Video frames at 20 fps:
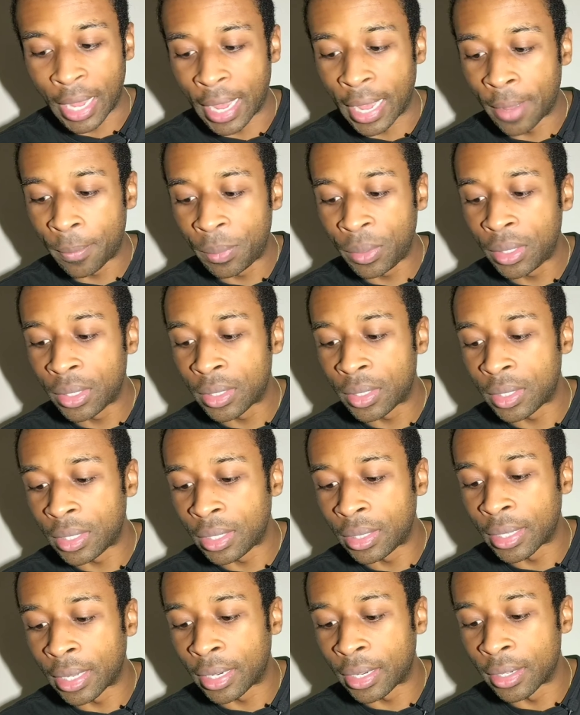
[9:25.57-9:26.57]
Happy is
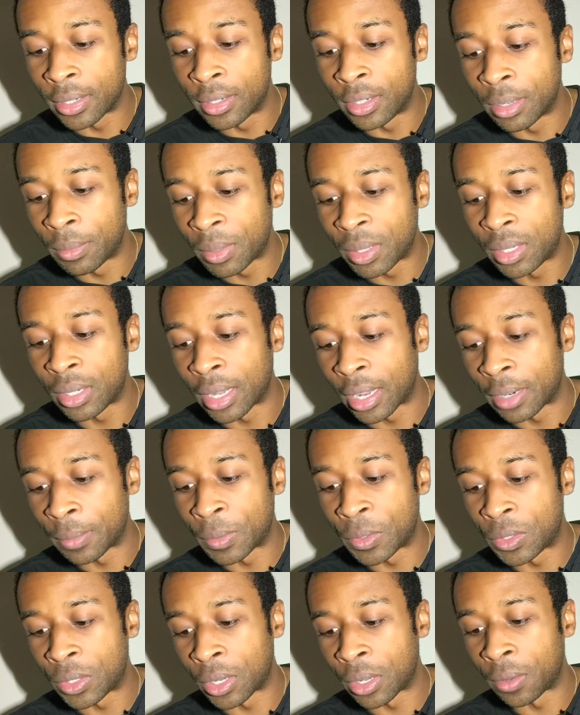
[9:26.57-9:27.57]
he that condemneth not
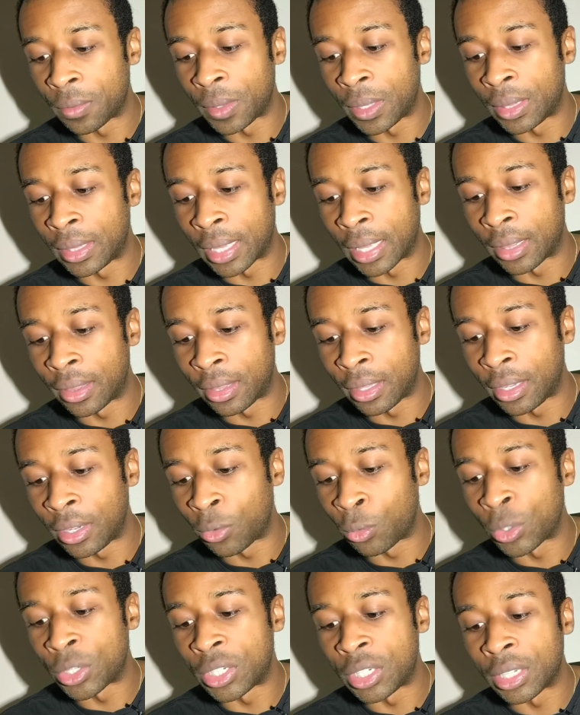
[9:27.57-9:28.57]
himself in that
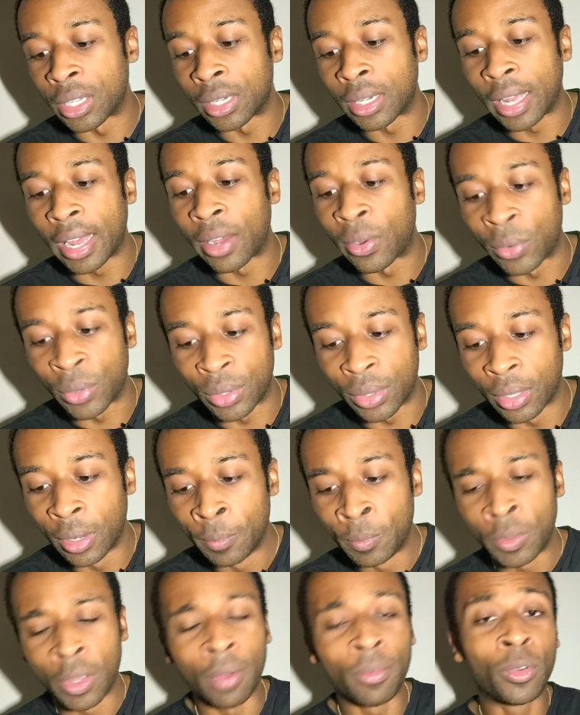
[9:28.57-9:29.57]
thing which he alloweth."
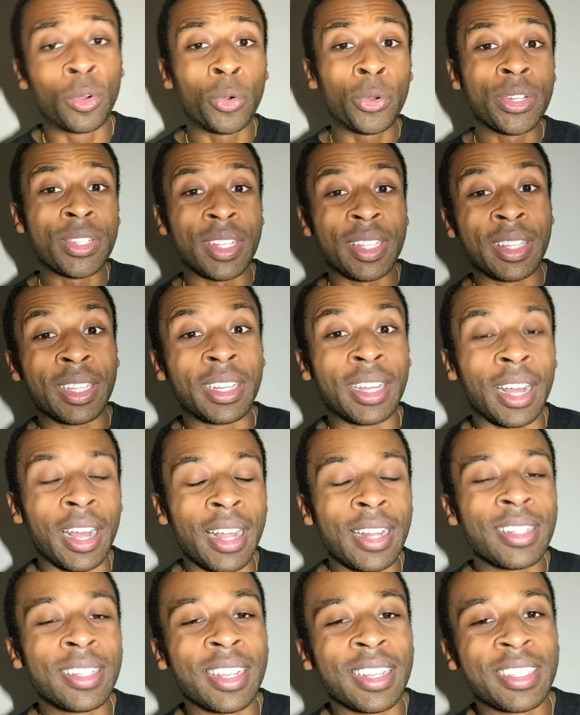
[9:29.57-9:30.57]
Of course, in the
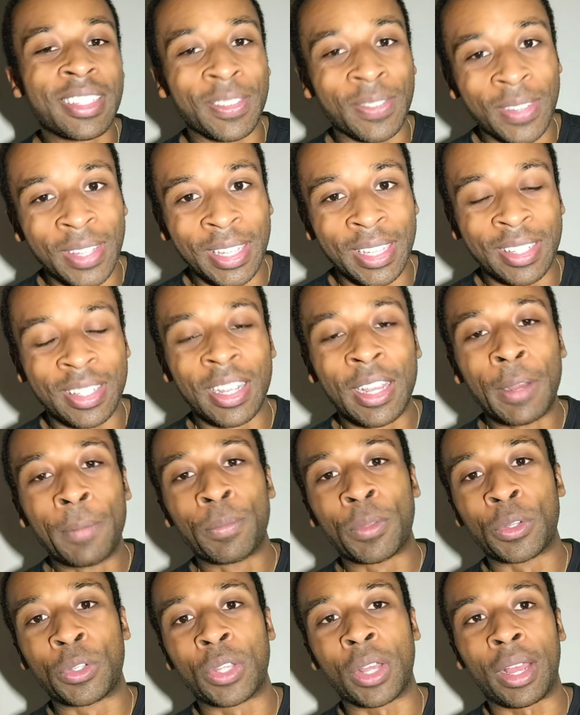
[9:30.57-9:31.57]
context of this,
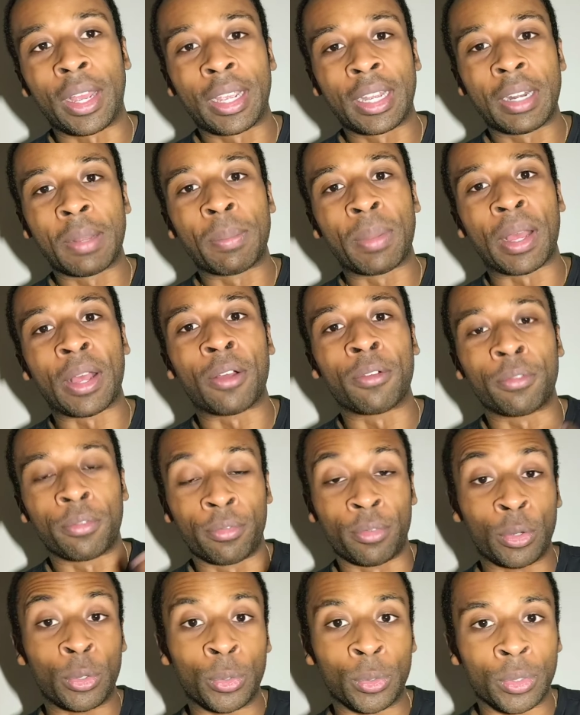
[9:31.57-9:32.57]
they're talking about
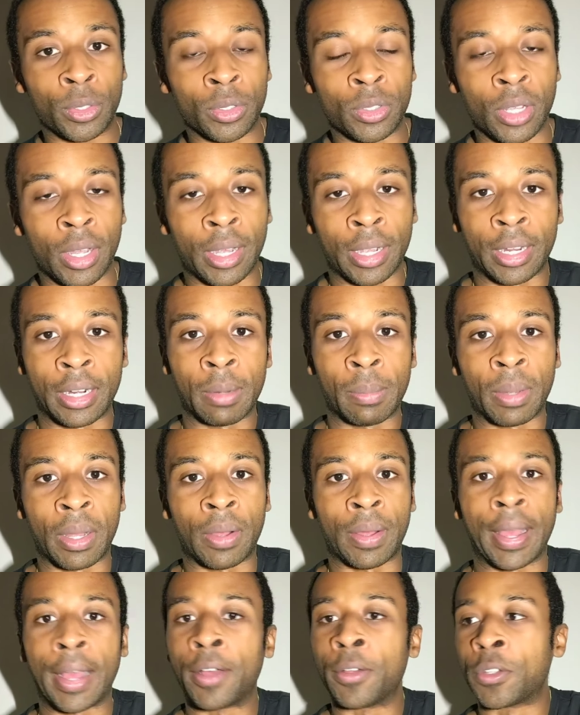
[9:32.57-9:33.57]
food. They're talking
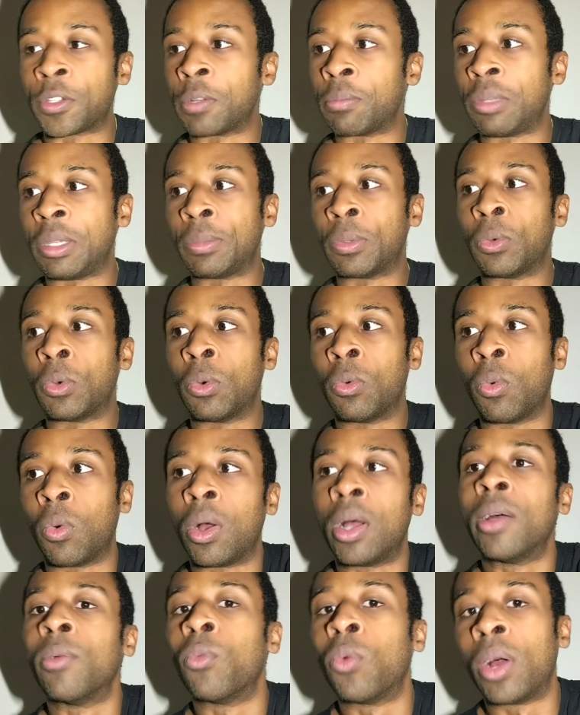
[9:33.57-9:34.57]
about how some people will
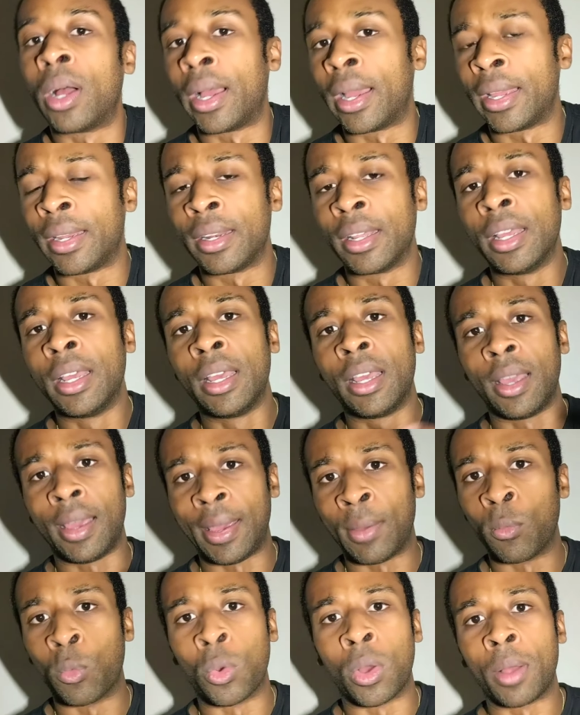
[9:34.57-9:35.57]
want wine
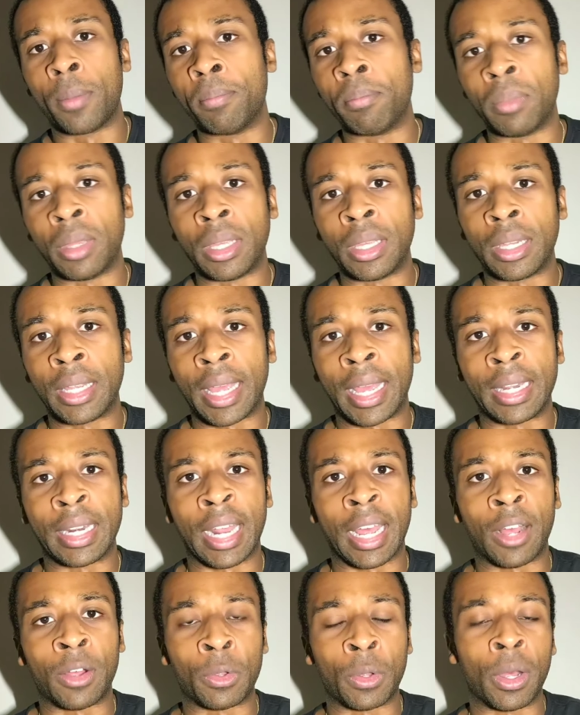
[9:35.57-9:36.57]
and want meat
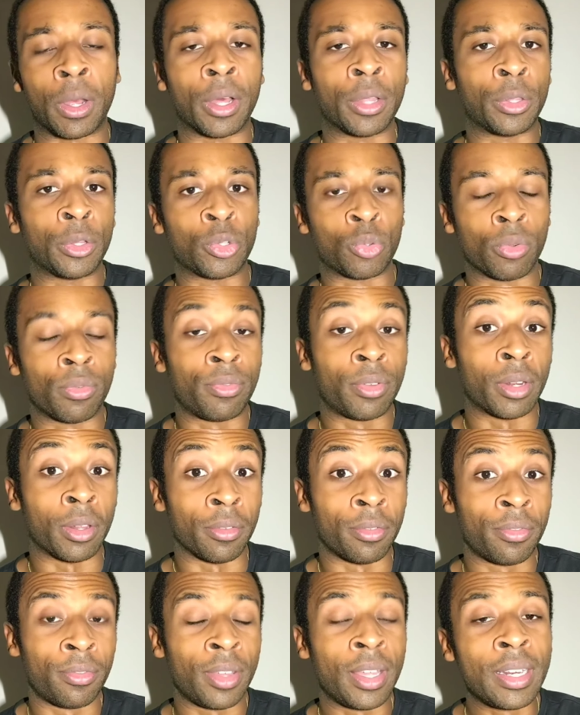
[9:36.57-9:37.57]
and how others will feel
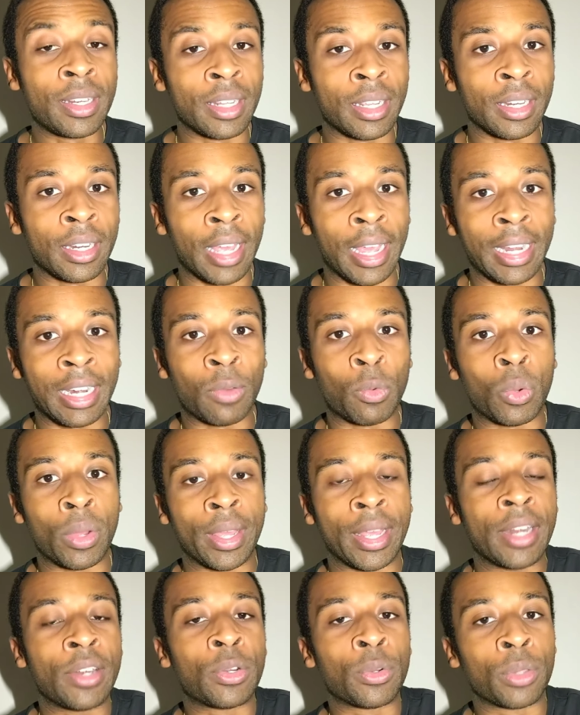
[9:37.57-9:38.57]
offended and it will
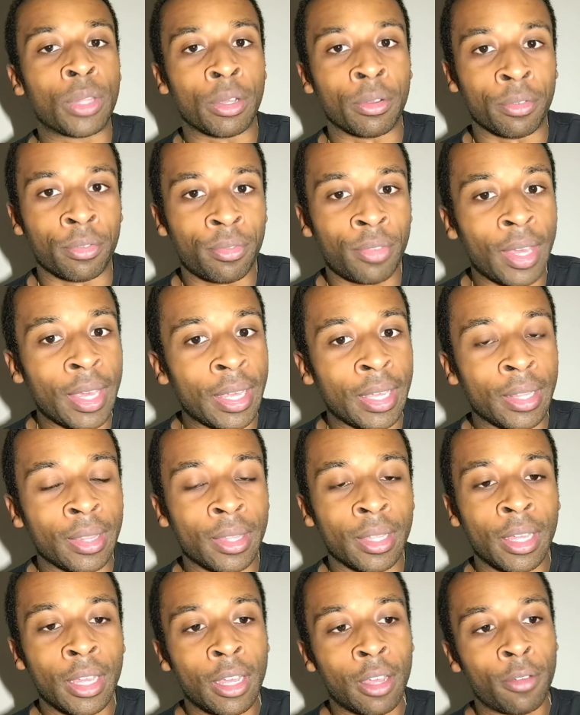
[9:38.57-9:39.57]
hinder their
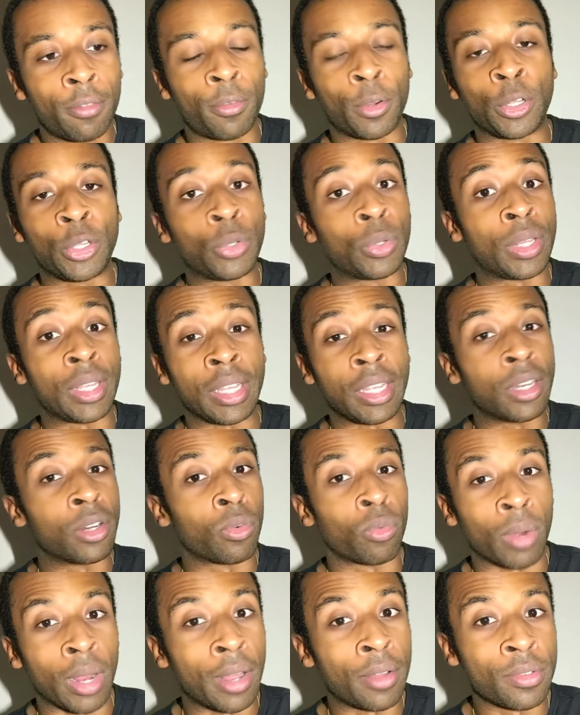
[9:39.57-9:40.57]
faith for you to eat
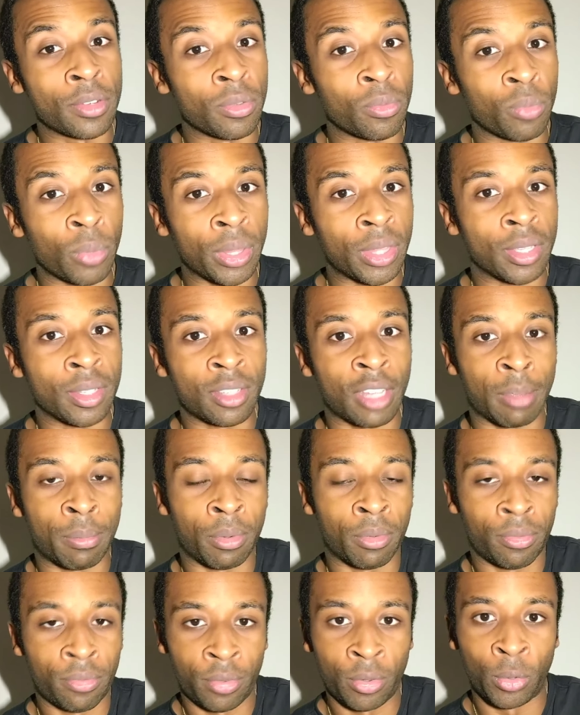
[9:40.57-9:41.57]
around them with this type
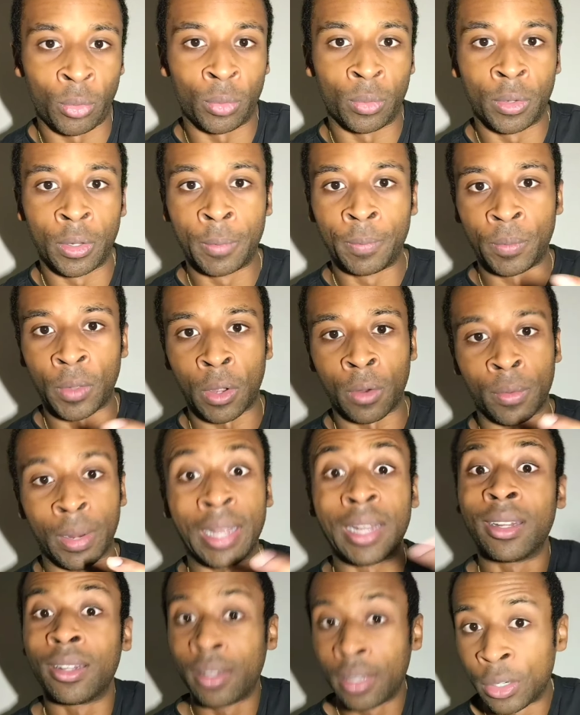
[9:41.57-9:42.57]
of food. All
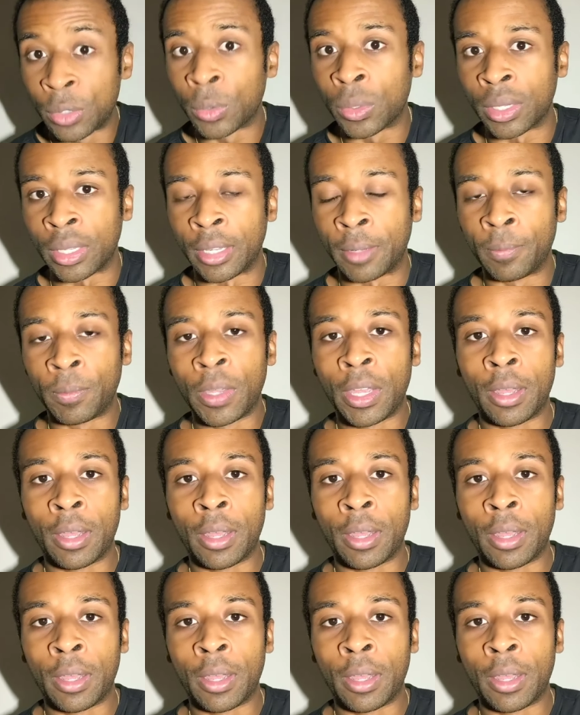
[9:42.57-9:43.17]
right? Literally.